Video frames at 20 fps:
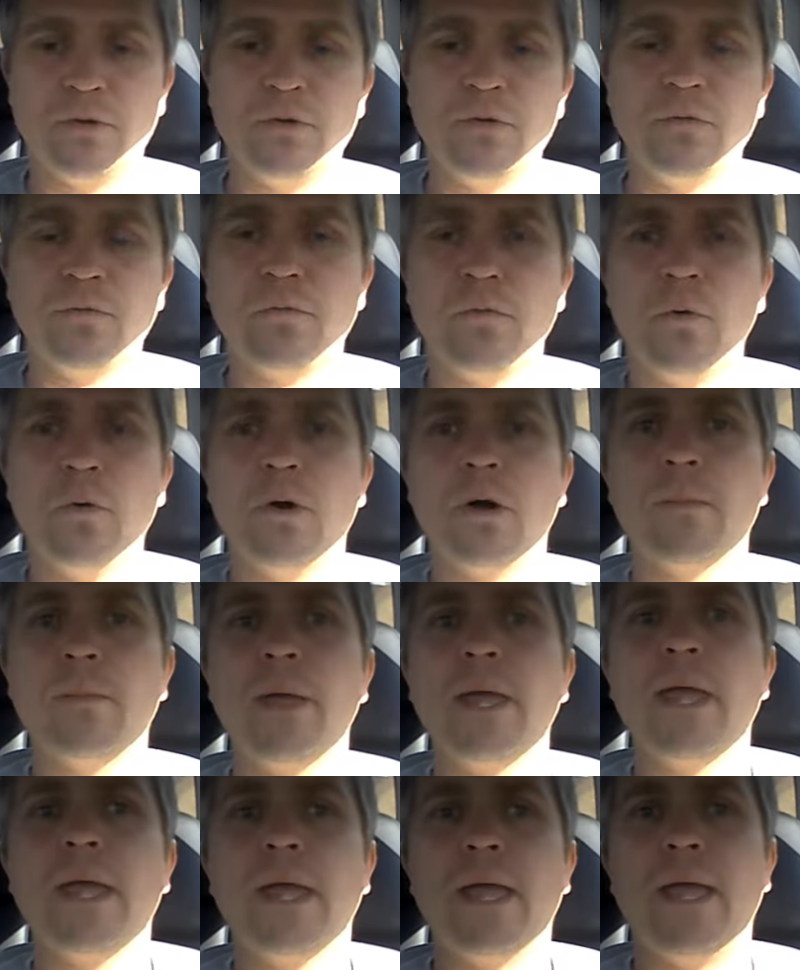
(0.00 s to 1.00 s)
form.
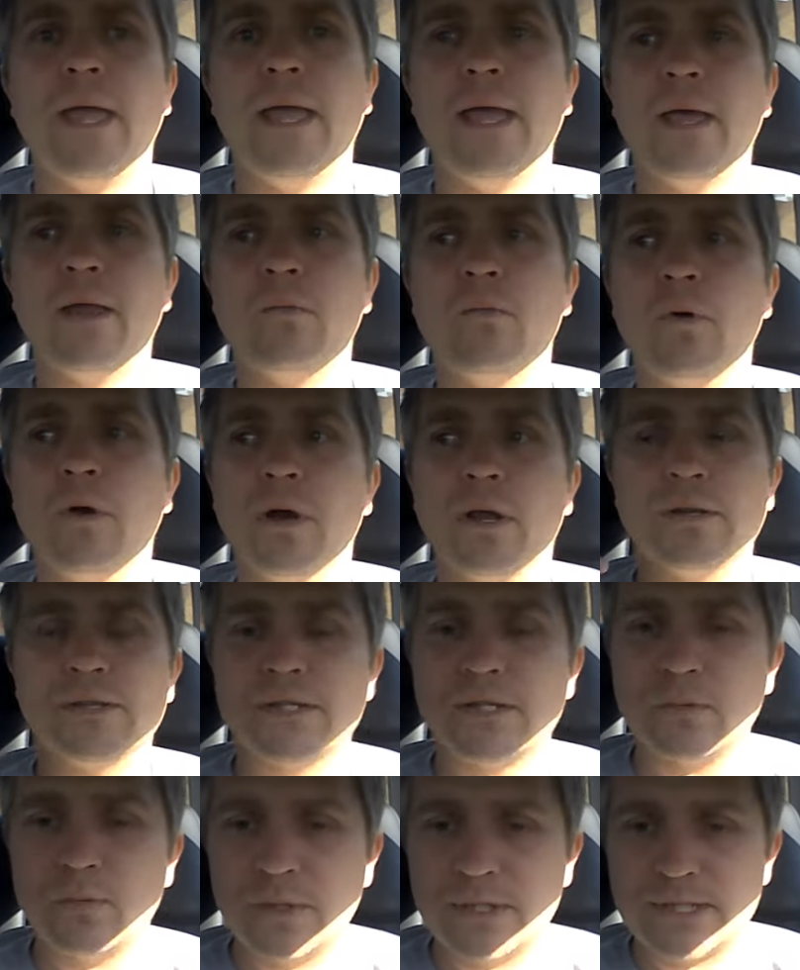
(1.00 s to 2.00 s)
And where else
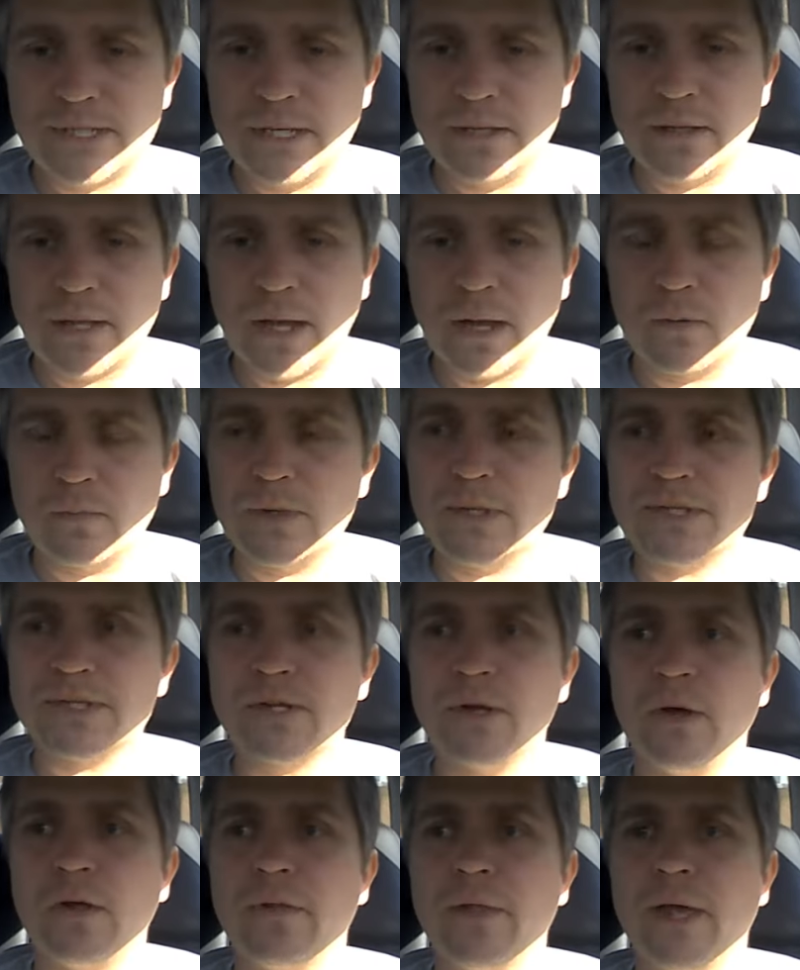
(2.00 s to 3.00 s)
did we see that? We
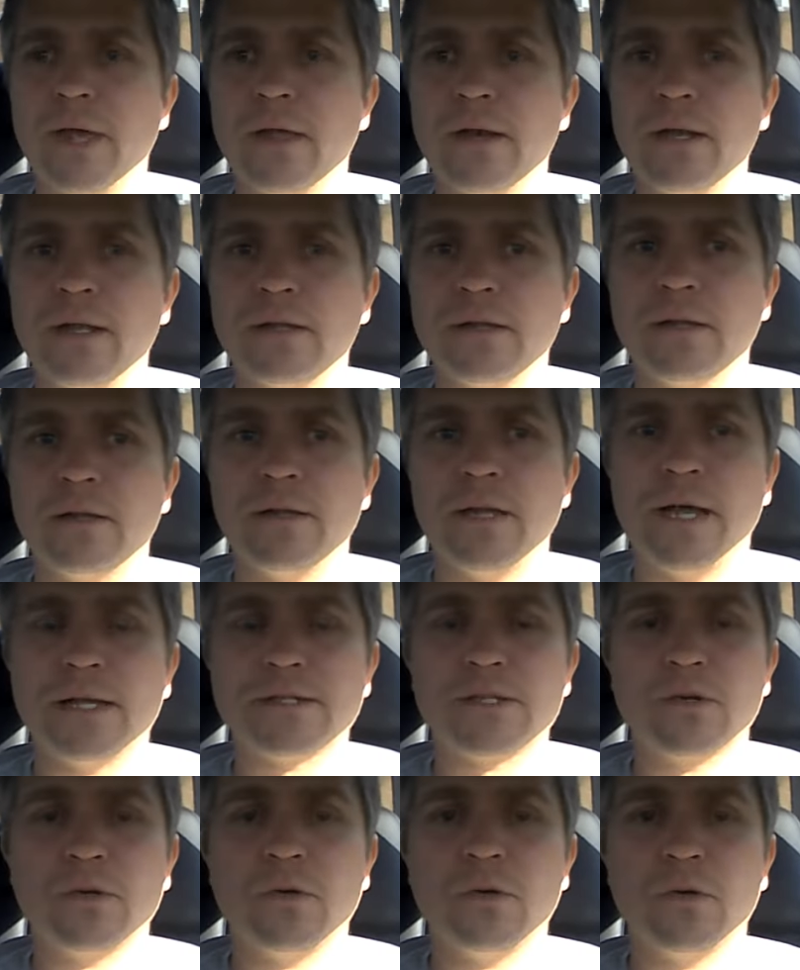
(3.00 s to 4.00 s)
saw that in the
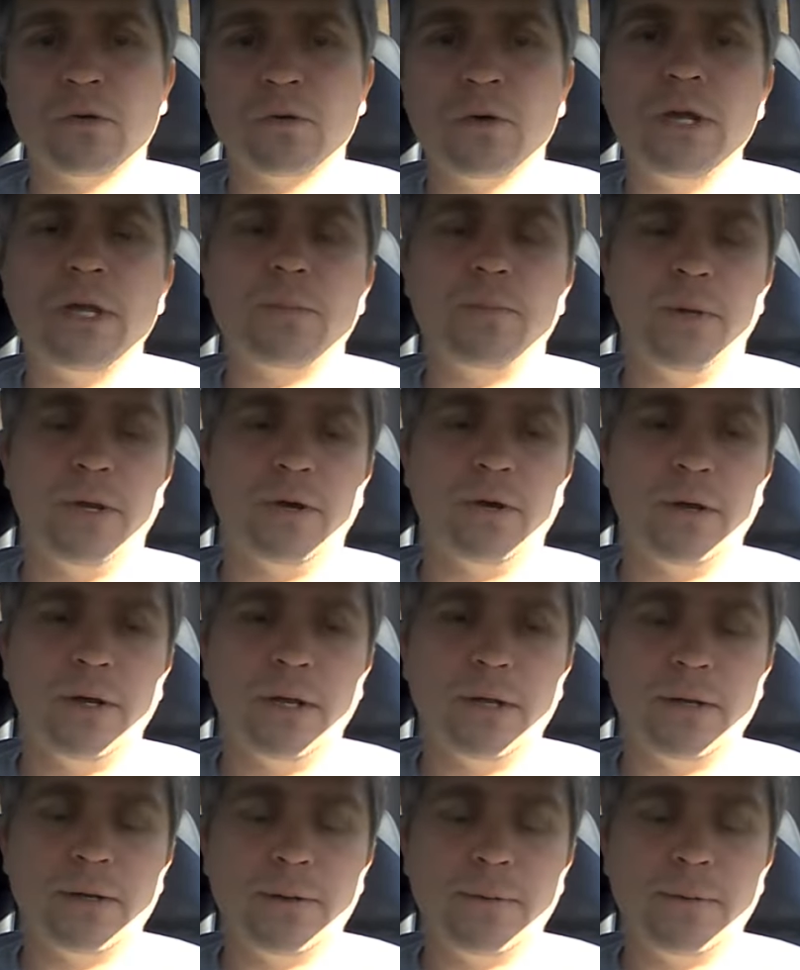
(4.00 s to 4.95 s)
classical Greek period.